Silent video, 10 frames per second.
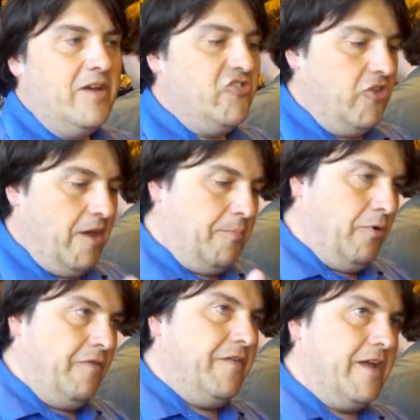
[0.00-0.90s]
So you have
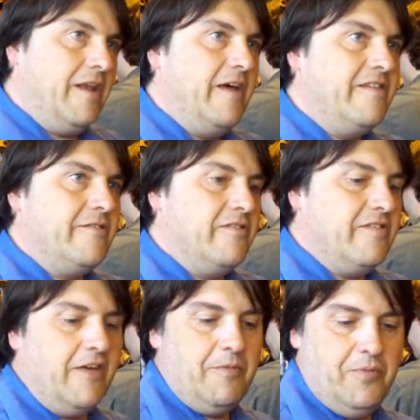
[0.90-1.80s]
perfect clusters
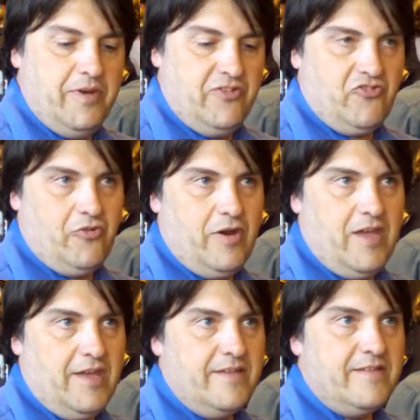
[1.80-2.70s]
that we put in
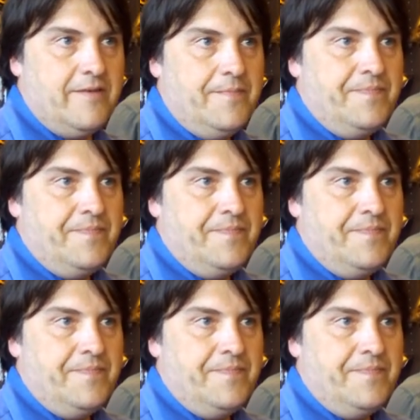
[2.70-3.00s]
trays,